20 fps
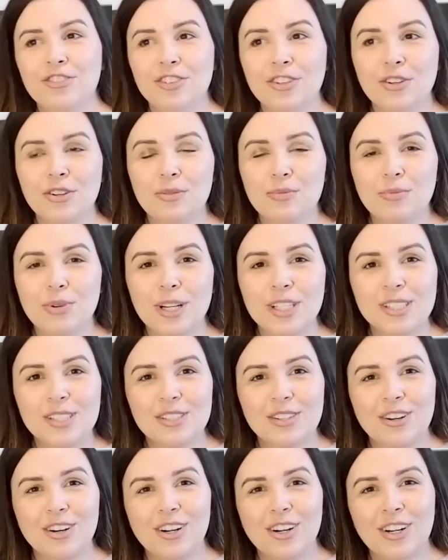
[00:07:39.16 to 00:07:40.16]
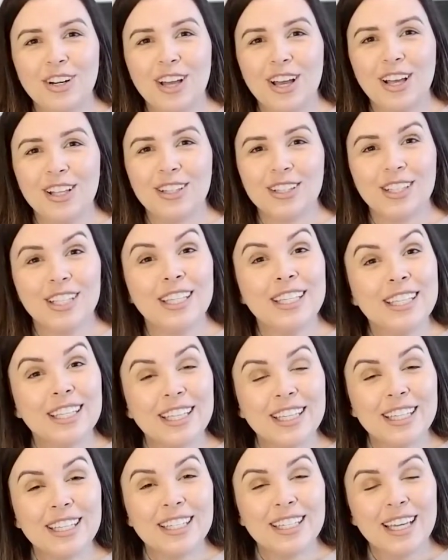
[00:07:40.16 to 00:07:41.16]
your breasts are not
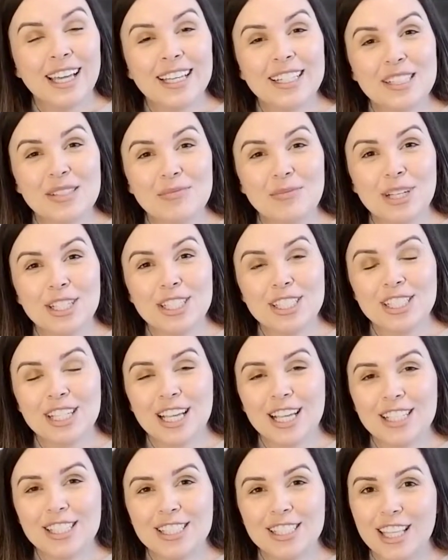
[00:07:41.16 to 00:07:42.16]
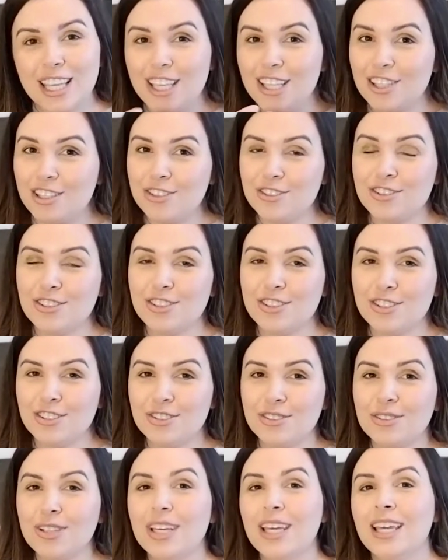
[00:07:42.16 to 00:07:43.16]
leaking as much as they used
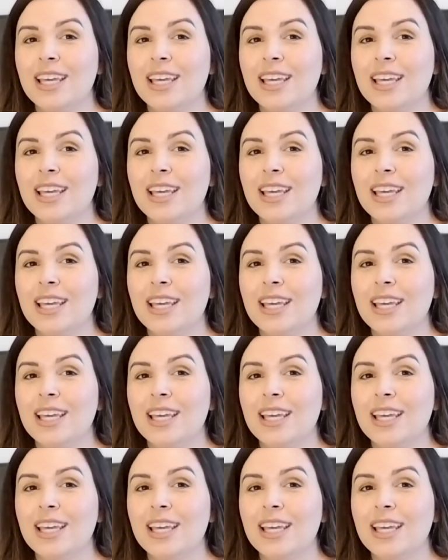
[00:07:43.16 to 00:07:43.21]
to,